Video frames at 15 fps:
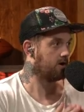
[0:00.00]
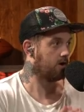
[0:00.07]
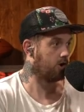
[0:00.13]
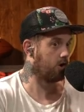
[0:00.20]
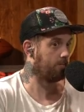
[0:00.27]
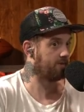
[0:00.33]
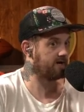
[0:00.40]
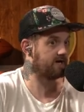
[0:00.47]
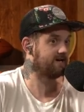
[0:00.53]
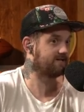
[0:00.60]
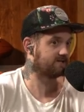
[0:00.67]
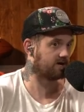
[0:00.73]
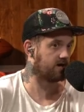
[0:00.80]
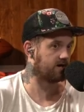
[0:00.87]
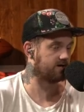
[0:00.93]
hoping he
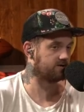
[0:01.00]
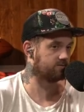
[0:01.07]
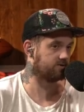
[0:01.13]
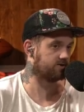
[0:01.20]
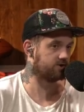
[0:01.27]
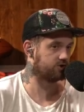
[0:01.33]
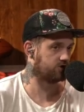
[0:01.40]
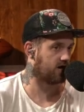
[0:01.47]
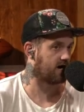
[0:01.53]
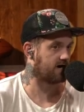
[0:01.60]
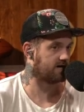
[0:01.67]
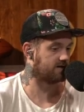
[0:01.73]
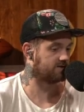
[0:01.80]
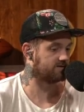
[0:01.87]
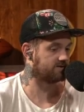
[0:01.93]
signs with the
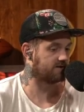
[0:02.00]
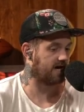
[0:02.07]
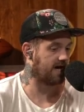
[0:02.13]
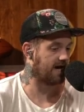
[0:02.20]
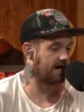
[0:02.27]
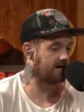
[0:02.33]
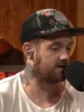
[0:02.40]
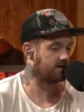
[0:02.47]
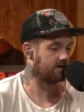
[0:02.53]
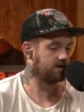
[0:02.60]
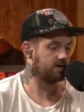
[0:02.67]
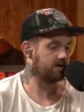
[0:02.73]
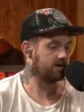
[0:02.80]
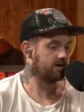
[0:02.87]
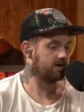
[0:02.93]
Giants ad.
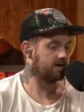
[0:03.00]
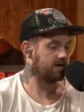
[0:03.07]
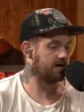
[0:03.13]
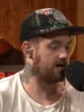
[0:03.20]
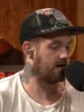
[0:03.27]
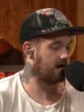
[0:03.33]
And